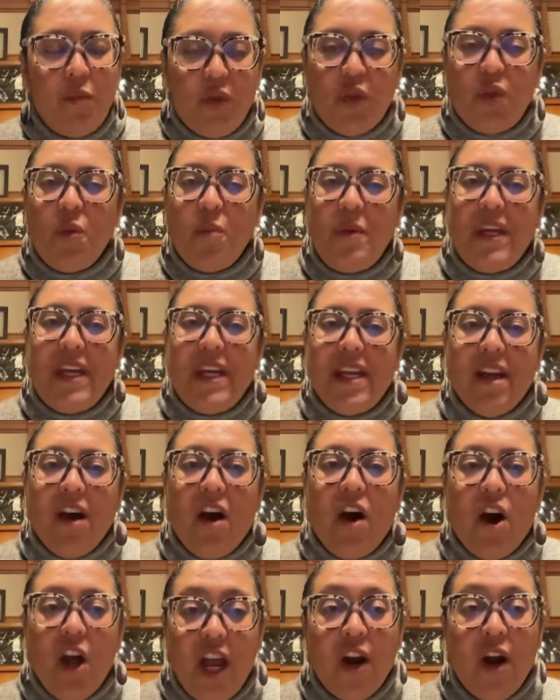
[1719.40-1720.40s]
be
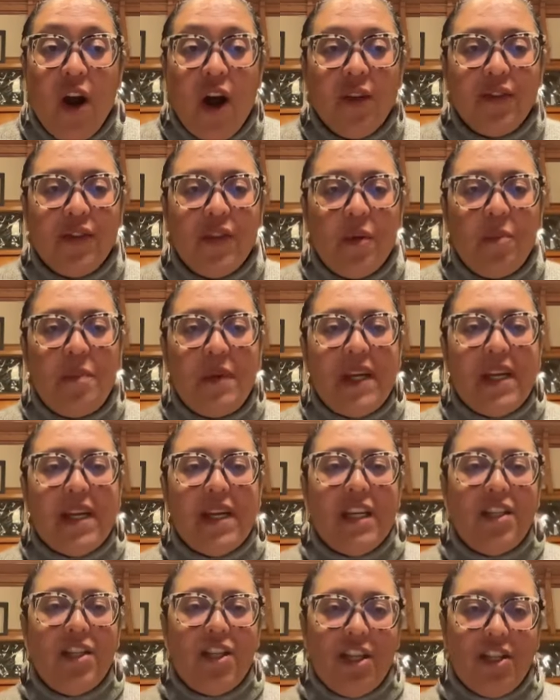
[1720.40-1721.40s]
and also be an
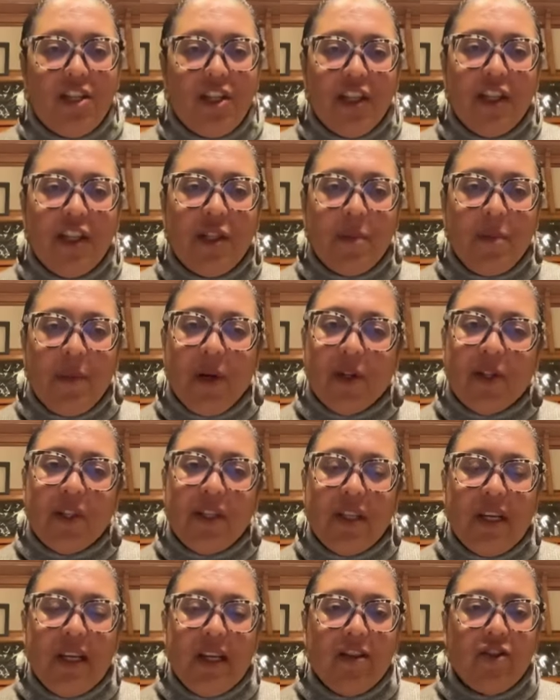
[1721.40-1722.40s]
Indigenous
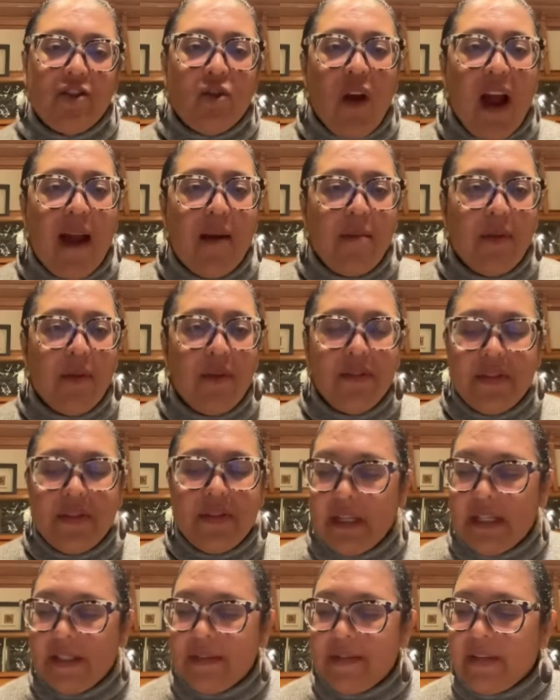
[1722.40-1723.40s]
person and a tribal
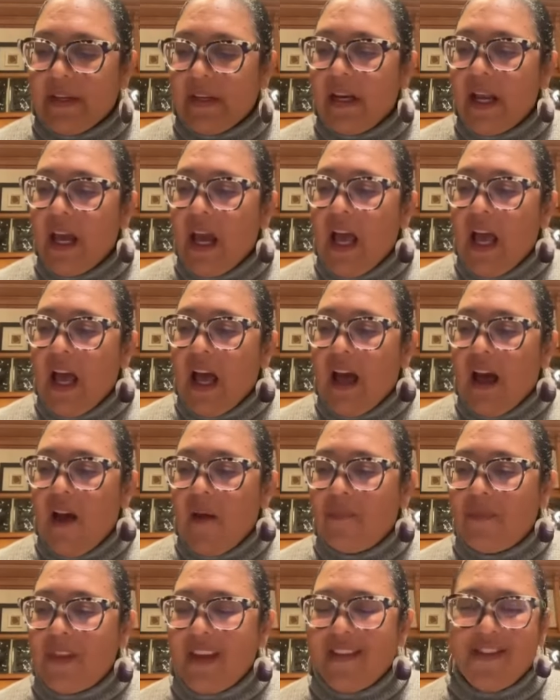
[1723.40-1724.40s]
citizen,
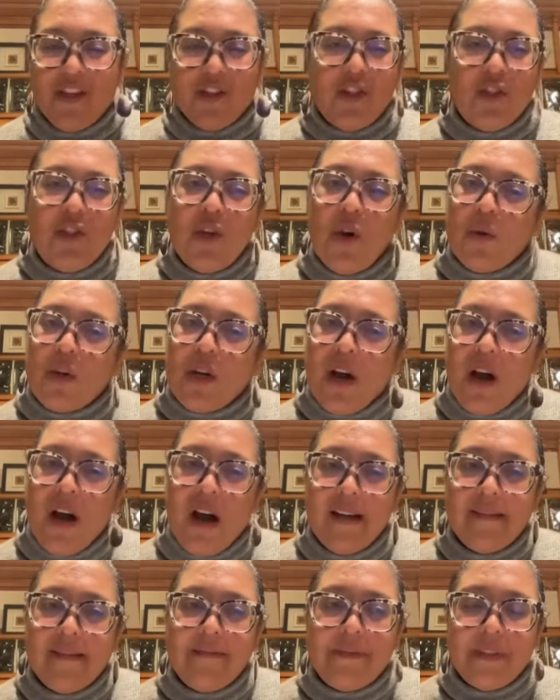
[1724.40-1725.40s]
that there's no
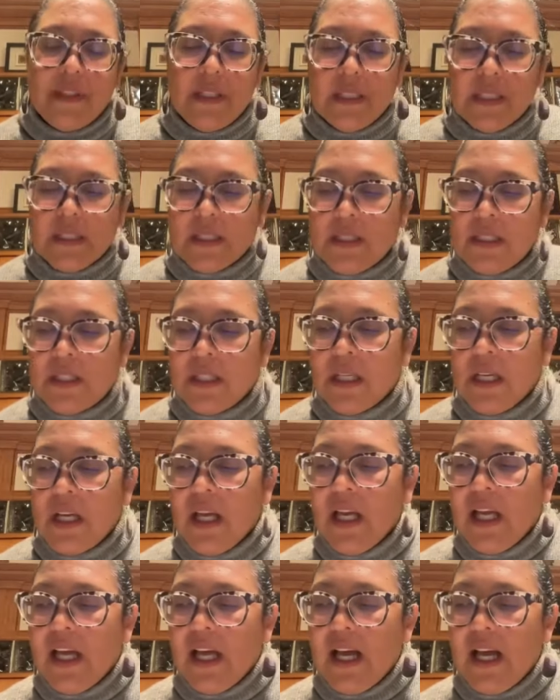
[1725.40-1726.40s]
conflict
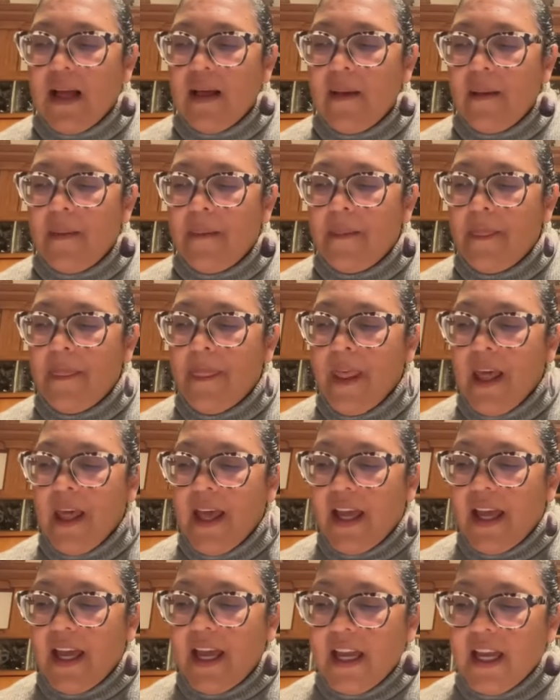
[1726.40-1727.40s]

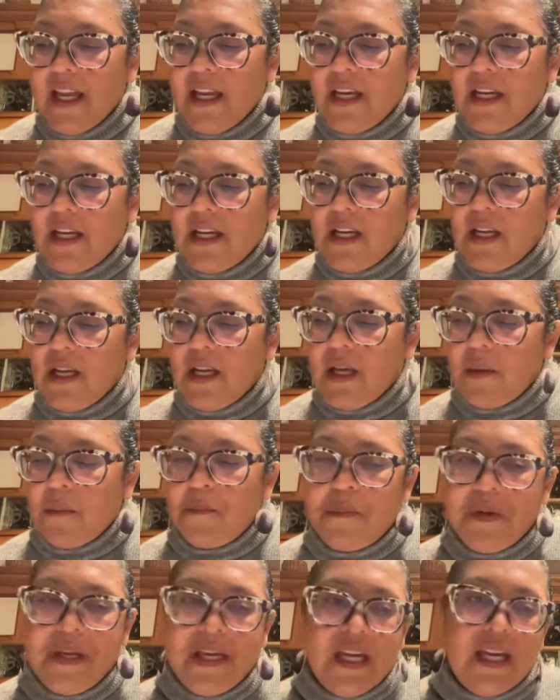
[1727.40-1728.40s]
in
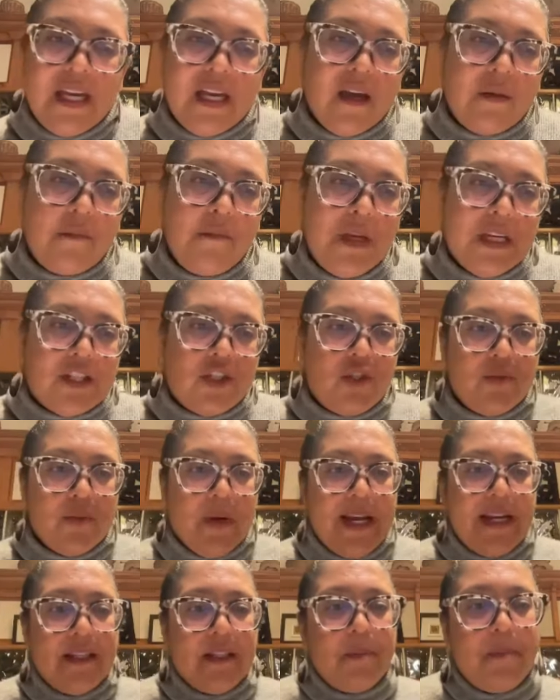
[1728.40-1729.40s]
being a mixed
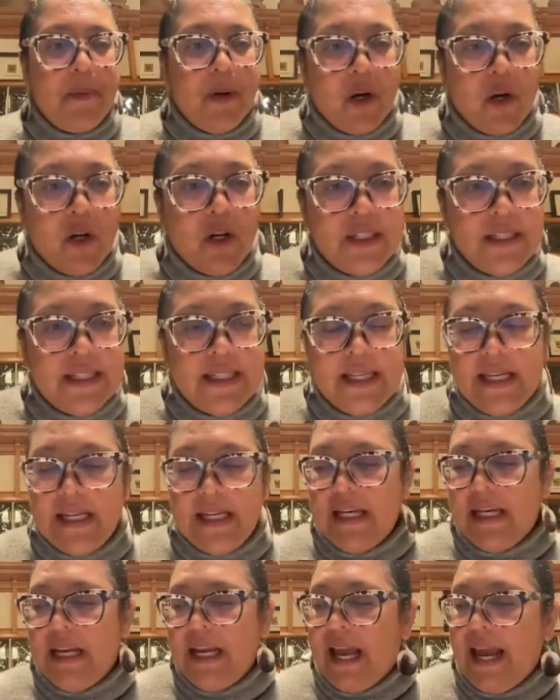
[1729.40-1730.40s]
race
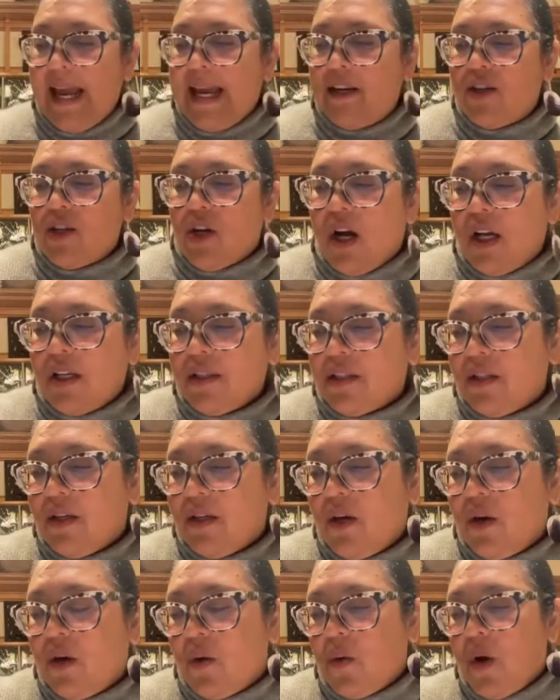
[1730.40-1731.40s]
person and
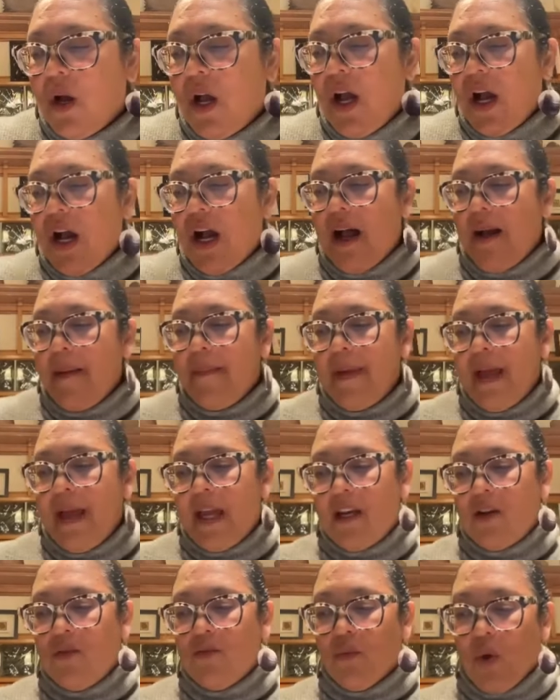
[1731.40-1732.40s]
also an
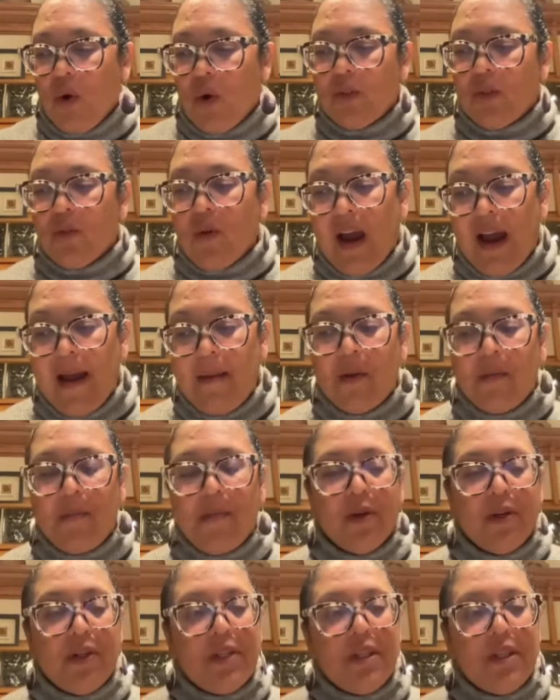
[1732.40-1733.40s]
enrolled tribal
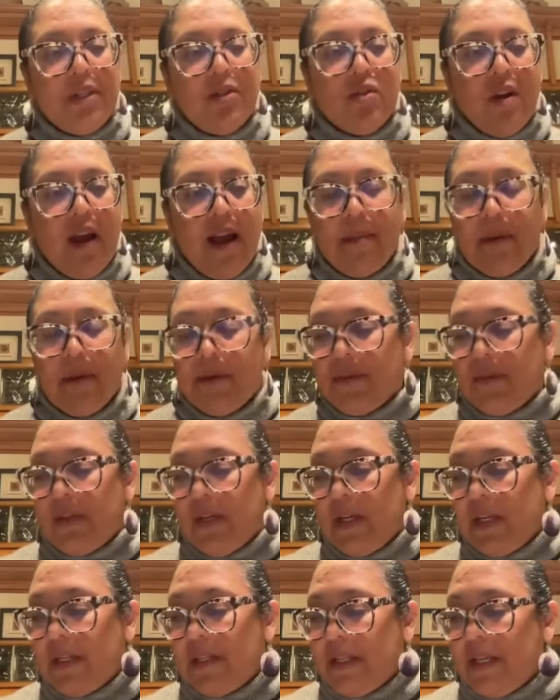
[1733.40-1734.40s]
person, tribal
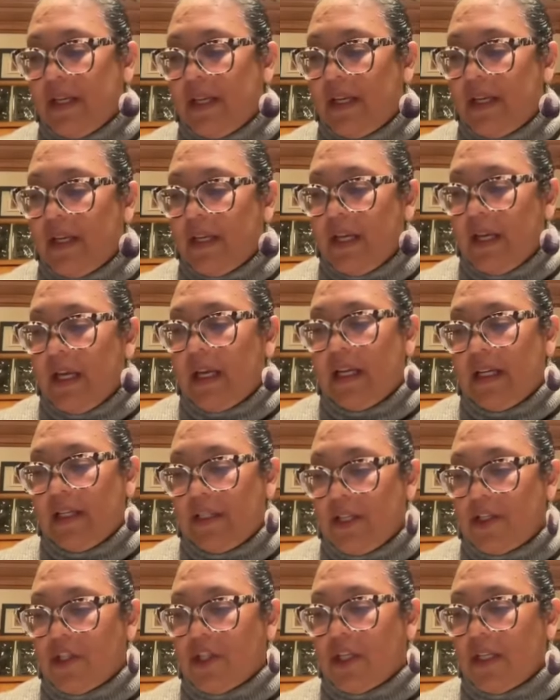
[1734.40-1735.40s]
citizen, an
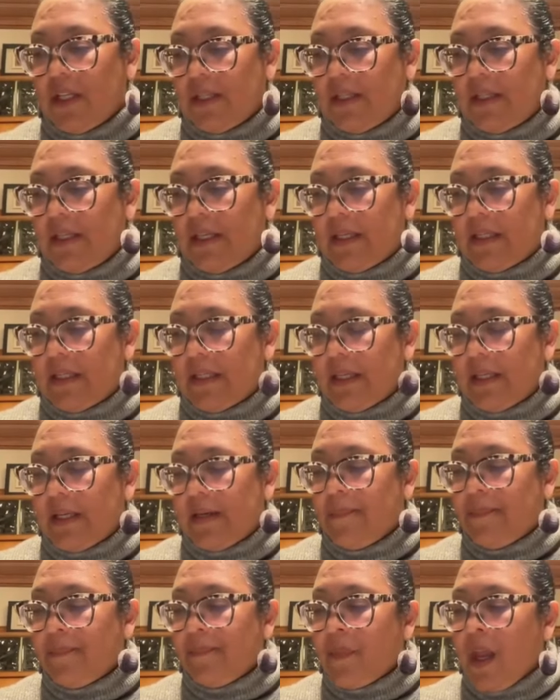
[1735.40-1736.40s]
Indigenous citizen.
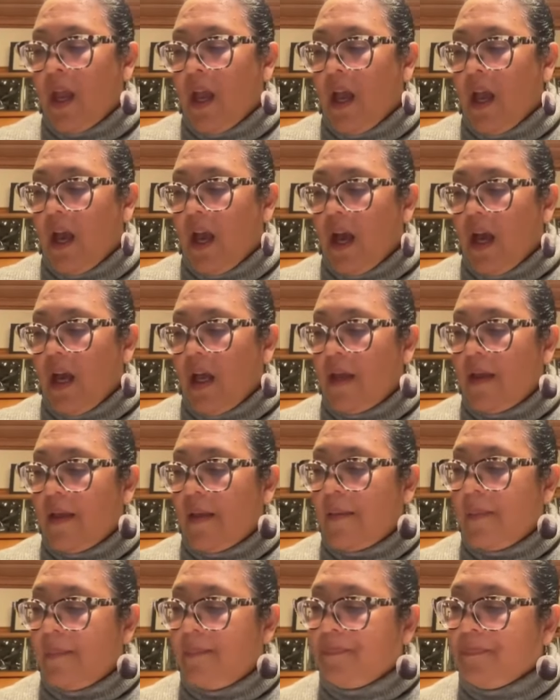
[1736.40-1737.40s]

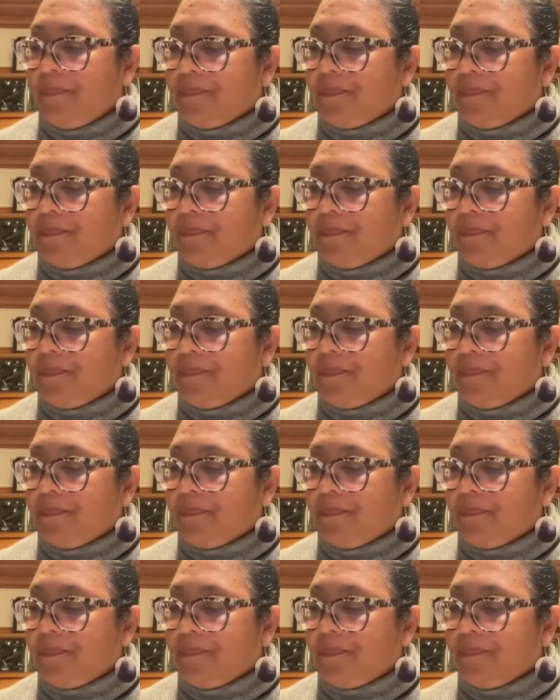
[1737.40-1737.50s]
This